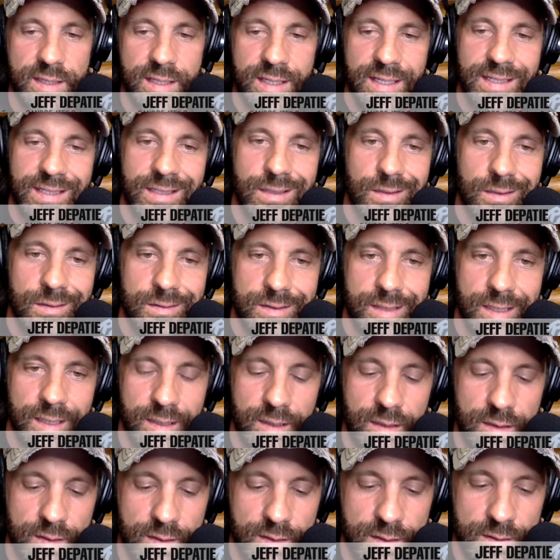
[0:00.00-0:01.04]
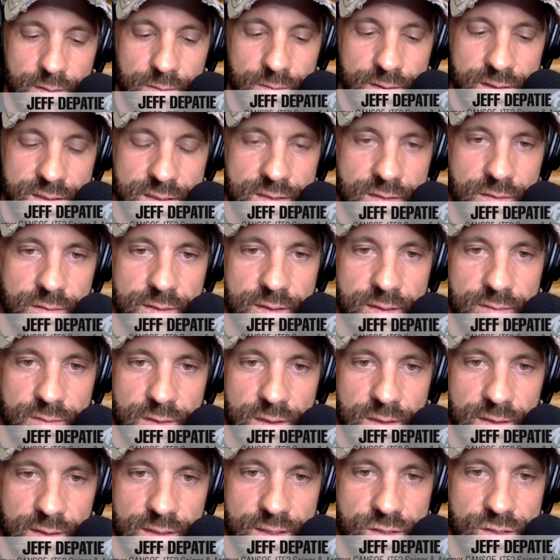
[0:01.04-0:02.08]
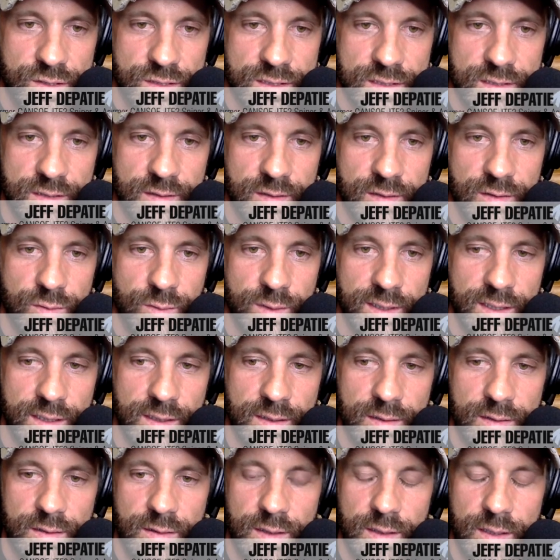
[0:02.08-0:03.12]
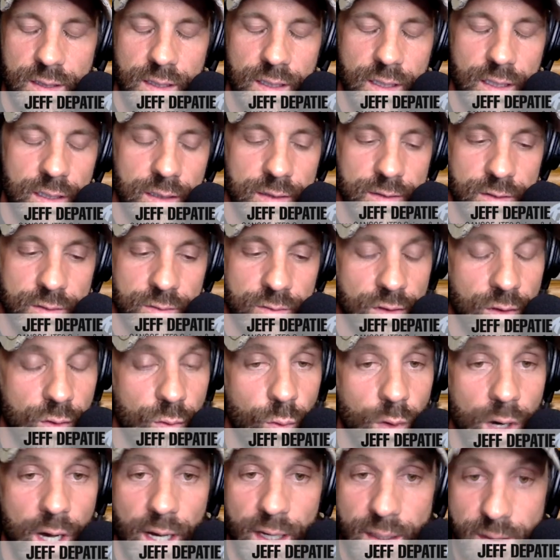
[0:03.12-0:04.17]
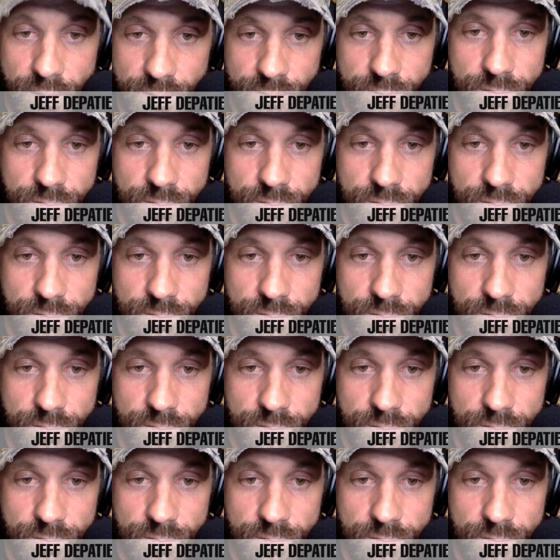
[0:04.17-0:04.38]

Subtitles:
Here in Canada, we still give our allegiance to the Queen. I don't know why.